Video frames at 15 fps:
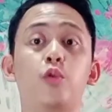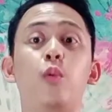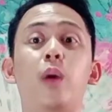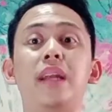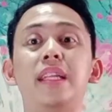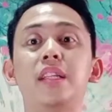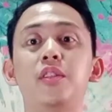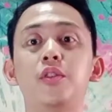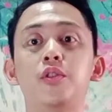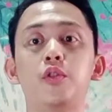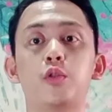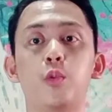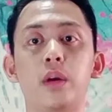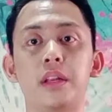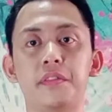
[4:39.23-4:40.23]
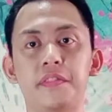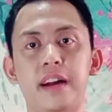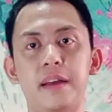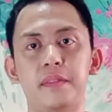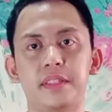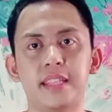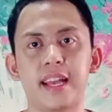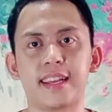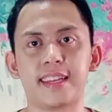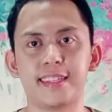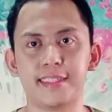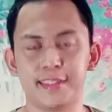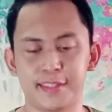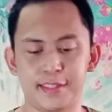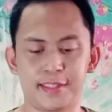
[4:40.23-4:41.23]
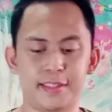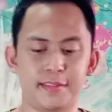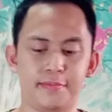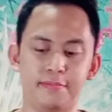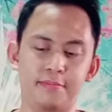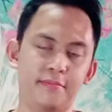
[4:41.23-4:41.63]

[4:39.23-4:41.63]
22 to 25 seconds.